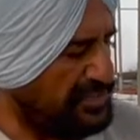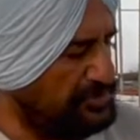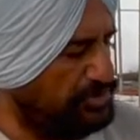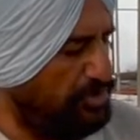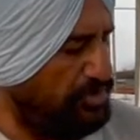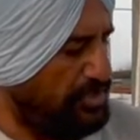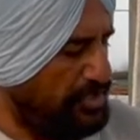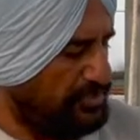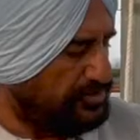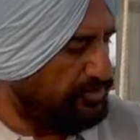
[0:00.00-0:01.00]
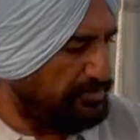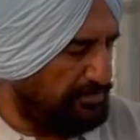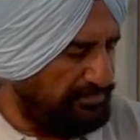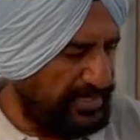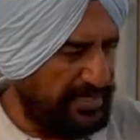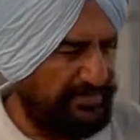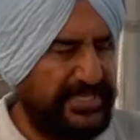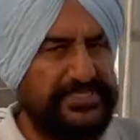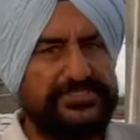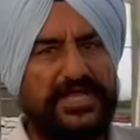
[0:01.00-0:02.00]
So you make a
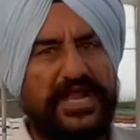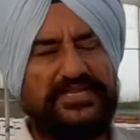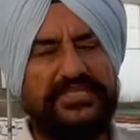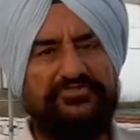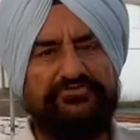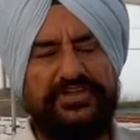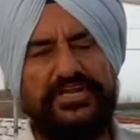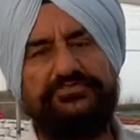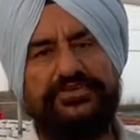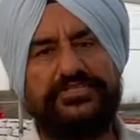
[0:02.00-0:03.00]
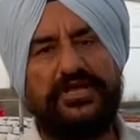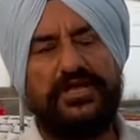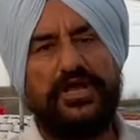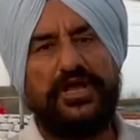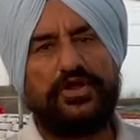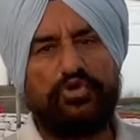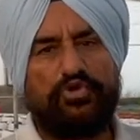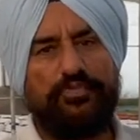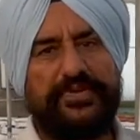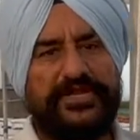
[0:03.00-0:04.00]
base and then fill it with
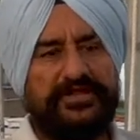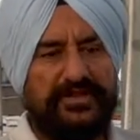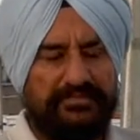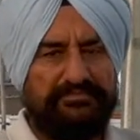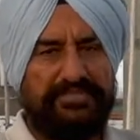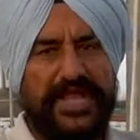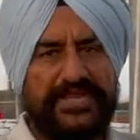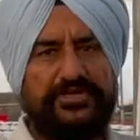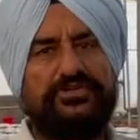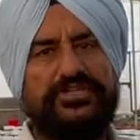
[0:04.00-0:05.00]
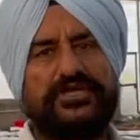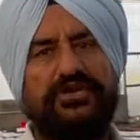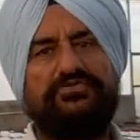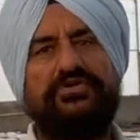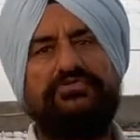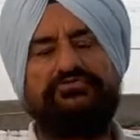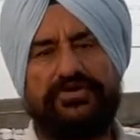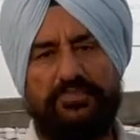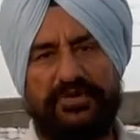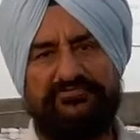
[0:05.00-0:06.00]
cocoa peat, bang it on the ground a
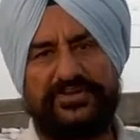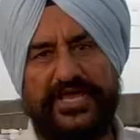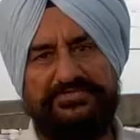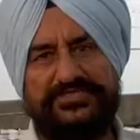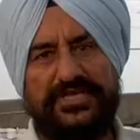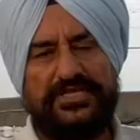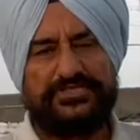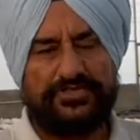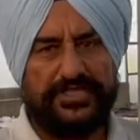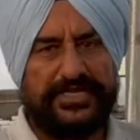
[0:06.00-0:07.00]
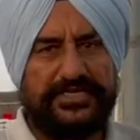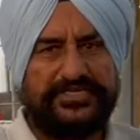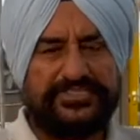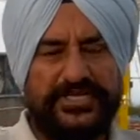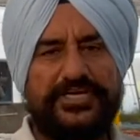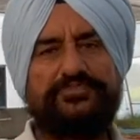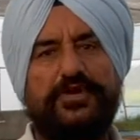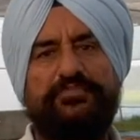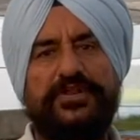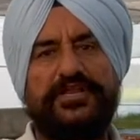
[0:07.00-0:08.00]
couple of times so that it settles
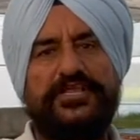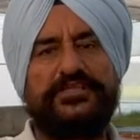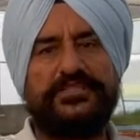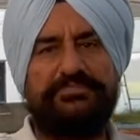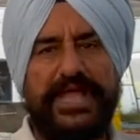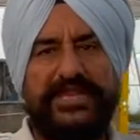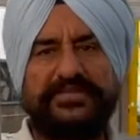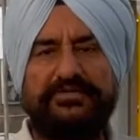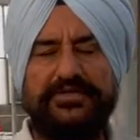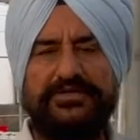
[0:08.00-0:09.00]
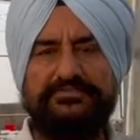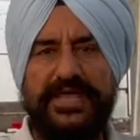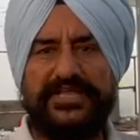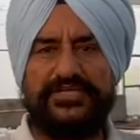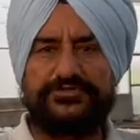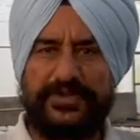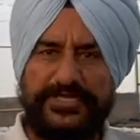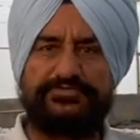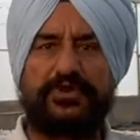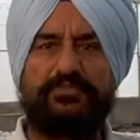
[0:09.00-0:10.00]
properly, the bag
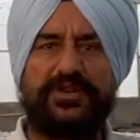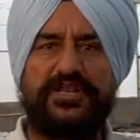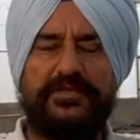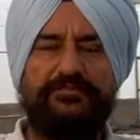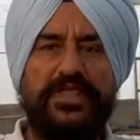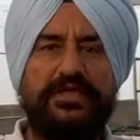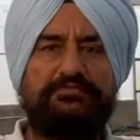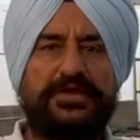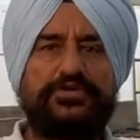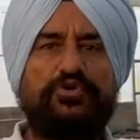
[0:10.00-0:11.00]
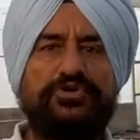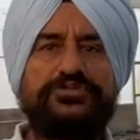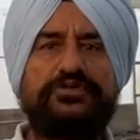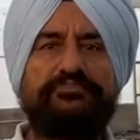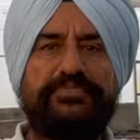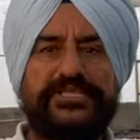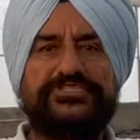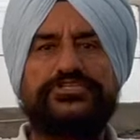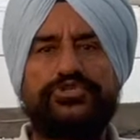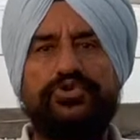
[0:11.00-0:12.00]
expands properly, but don't press
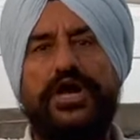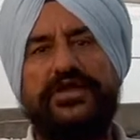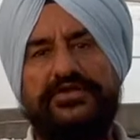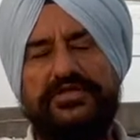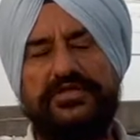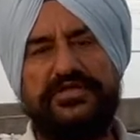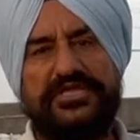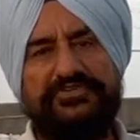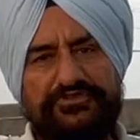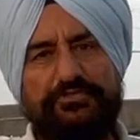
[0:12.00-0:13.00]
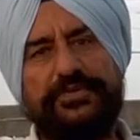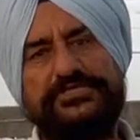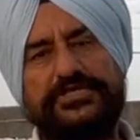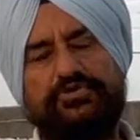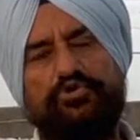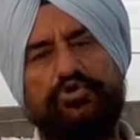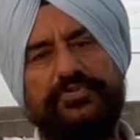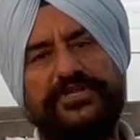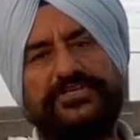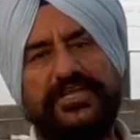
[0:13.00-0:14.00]
it too hard. If you press the cocoa
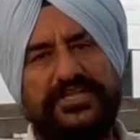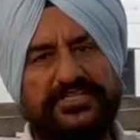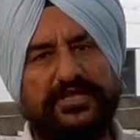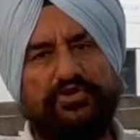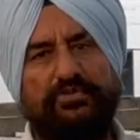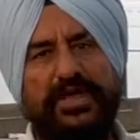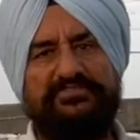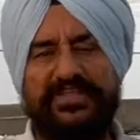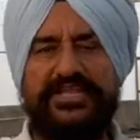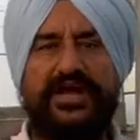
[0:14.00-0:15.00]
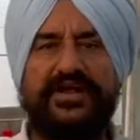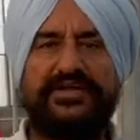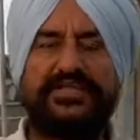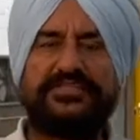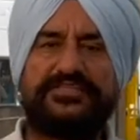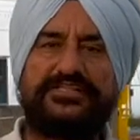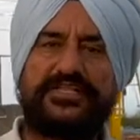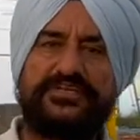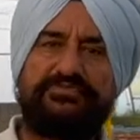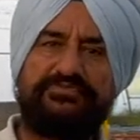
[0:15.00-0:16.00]
peat in the grow bag very hard, then
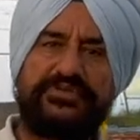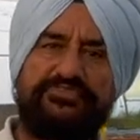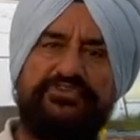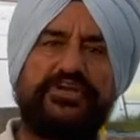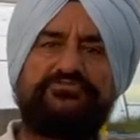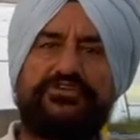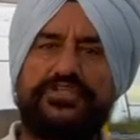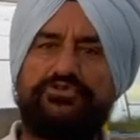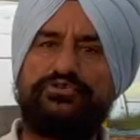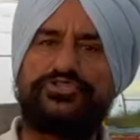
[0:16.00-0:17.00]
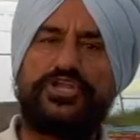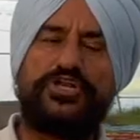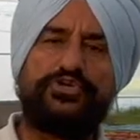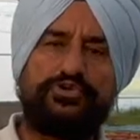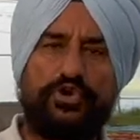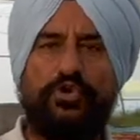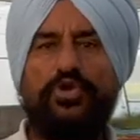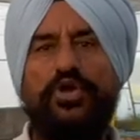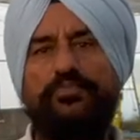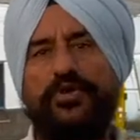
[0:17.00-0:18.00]
it will be difficult for the roots to grow
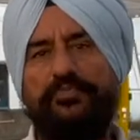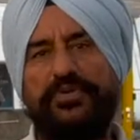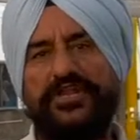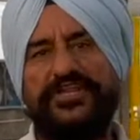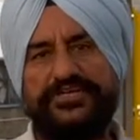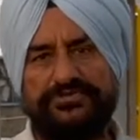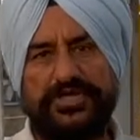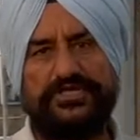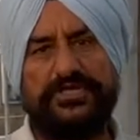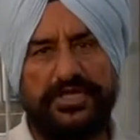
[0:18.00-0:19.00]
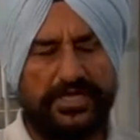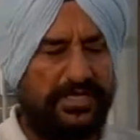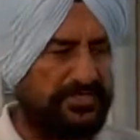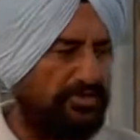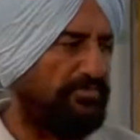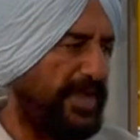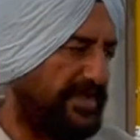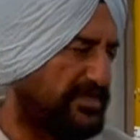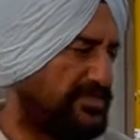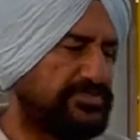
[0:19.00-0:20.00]
properly into the grow bag.
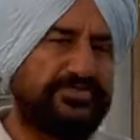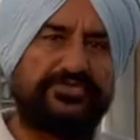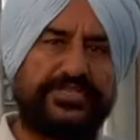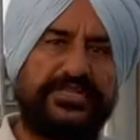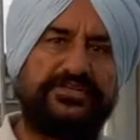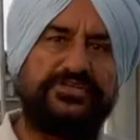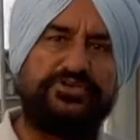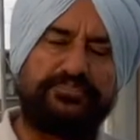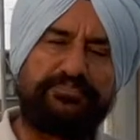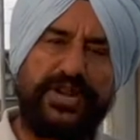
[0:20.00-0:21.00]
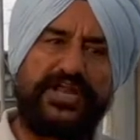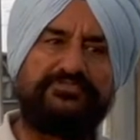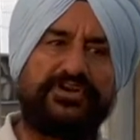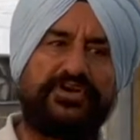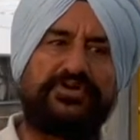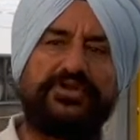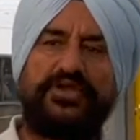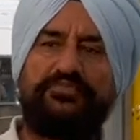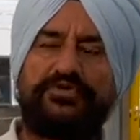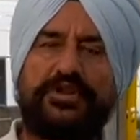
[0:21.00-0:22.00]
So then your plant will not
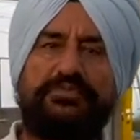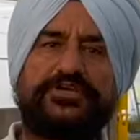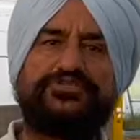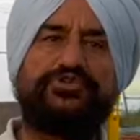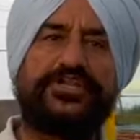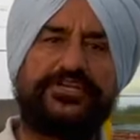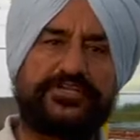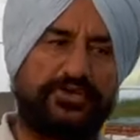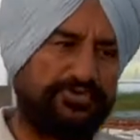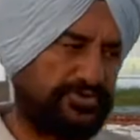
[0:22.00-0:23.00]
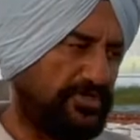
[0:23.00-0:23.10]
put up luxuriant growth.